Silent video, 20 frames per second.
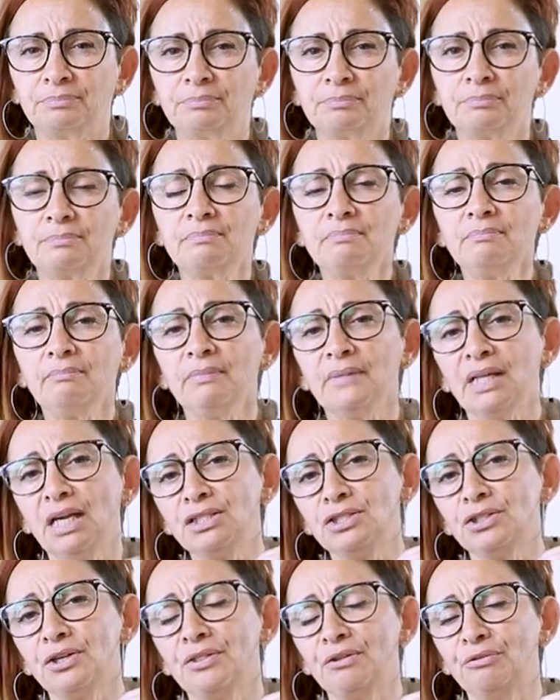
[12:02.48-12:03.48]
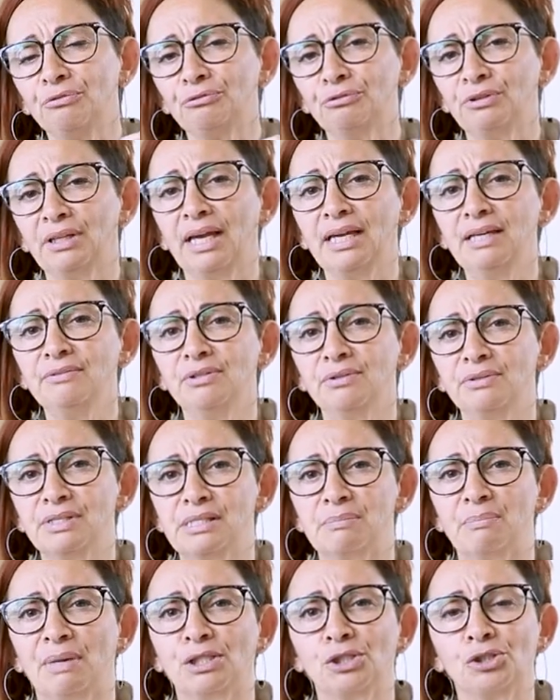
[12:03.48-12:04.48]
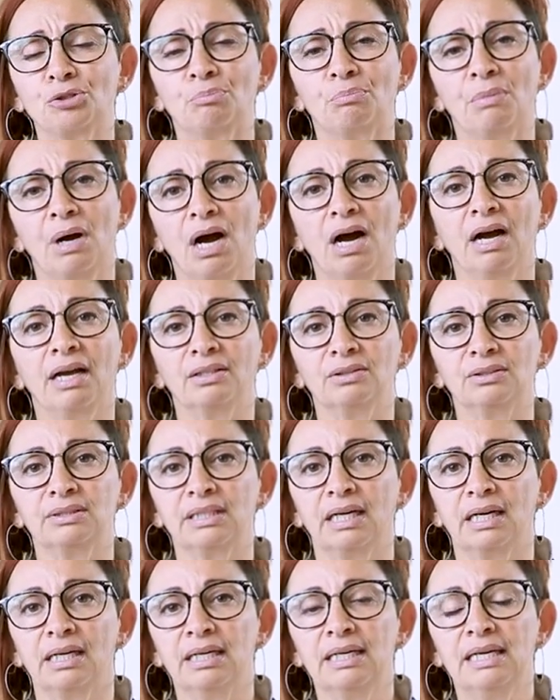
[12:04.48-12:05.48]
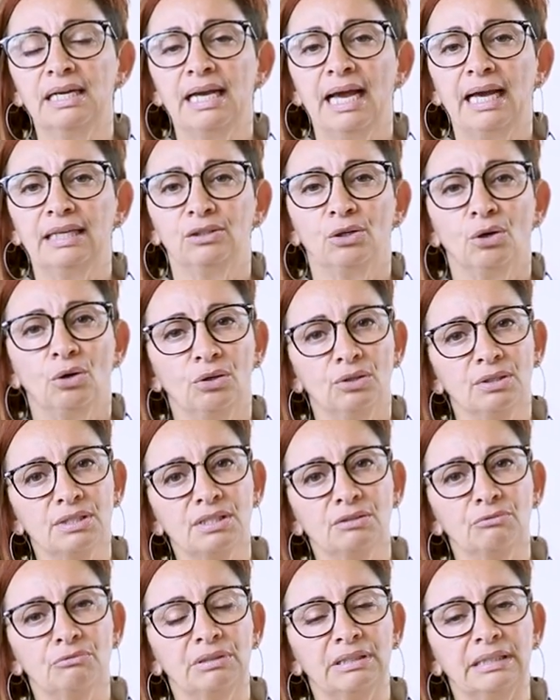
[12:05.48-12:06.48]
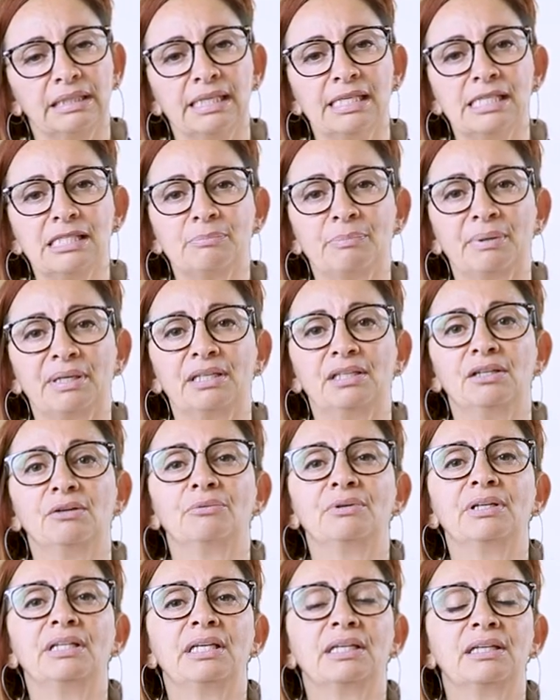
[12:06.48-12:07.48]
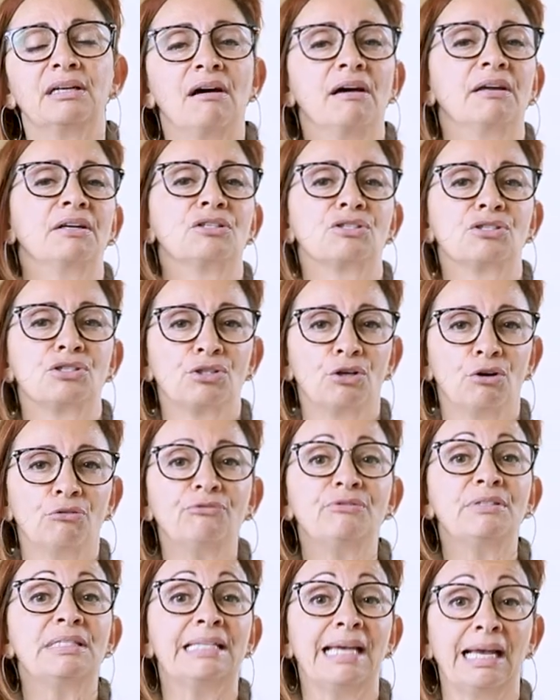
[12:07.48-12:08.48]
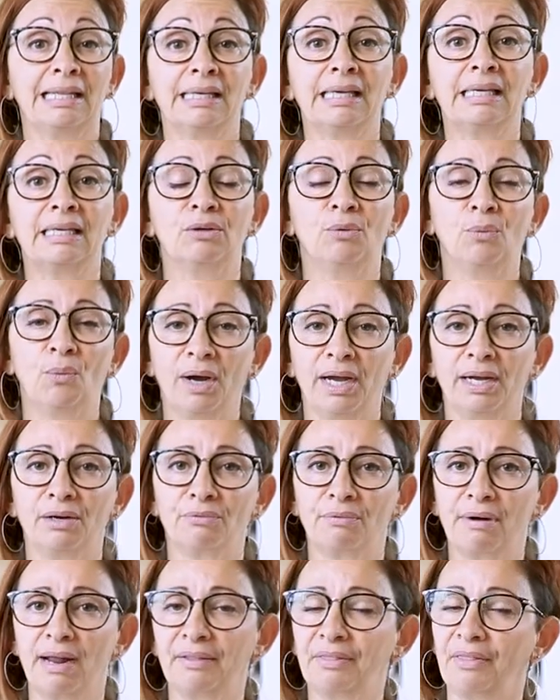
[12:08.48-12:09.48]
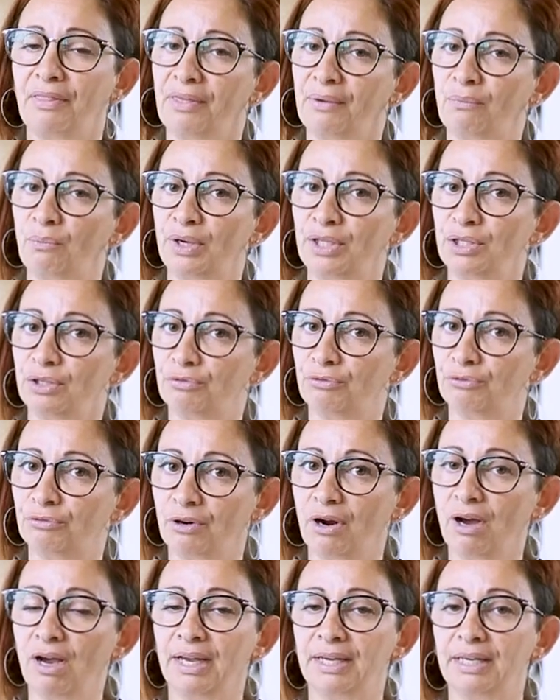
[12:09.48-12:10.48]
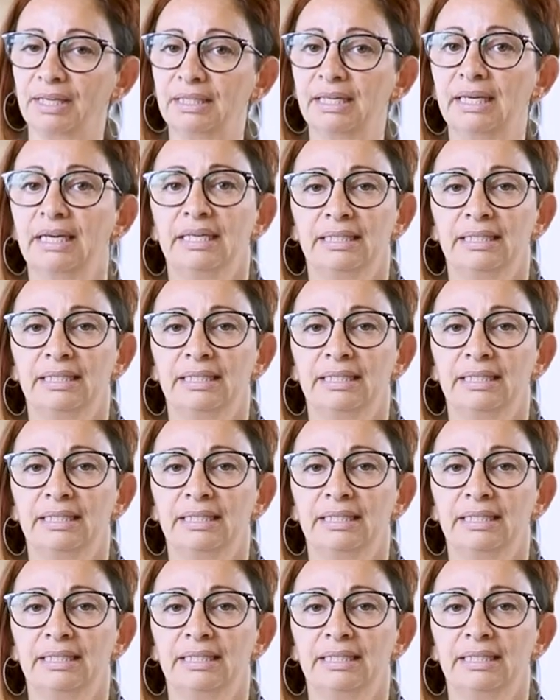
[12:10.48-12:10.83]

And so the flavour is much milder and the oils are released, but in a really kind of soft, delicate way, rather than when you fry it.